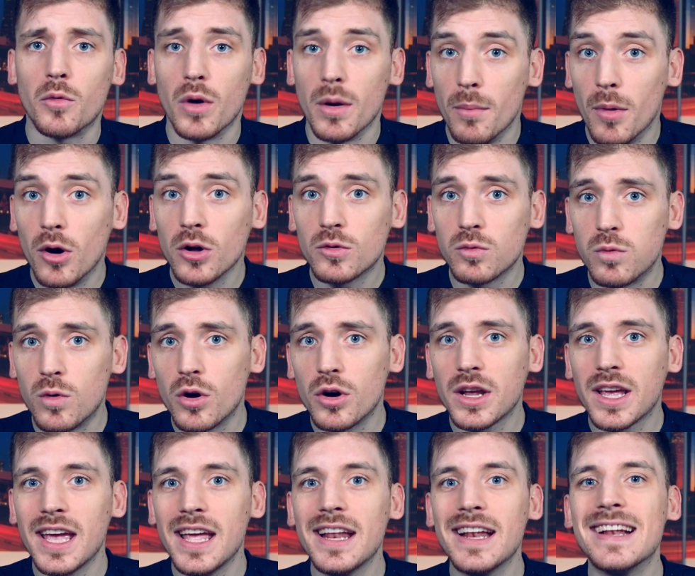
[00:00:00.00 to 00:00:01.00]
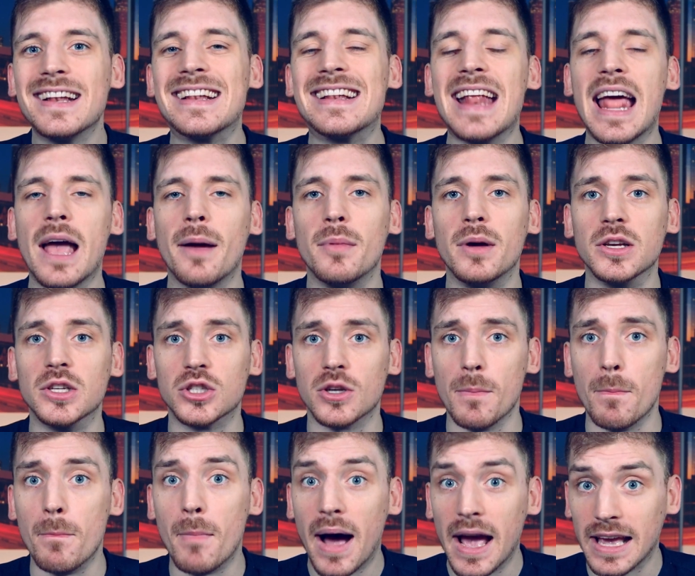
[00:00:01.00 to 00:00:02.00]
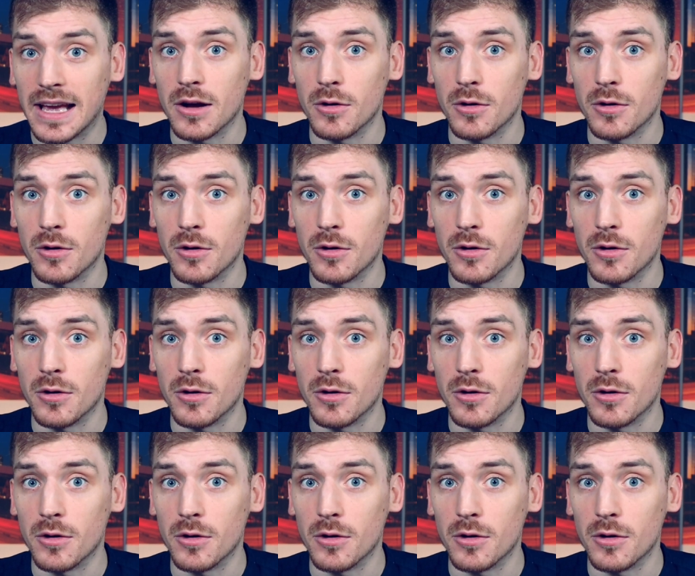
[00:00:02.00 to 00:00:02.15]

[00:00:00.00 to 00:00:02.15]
remote working damage my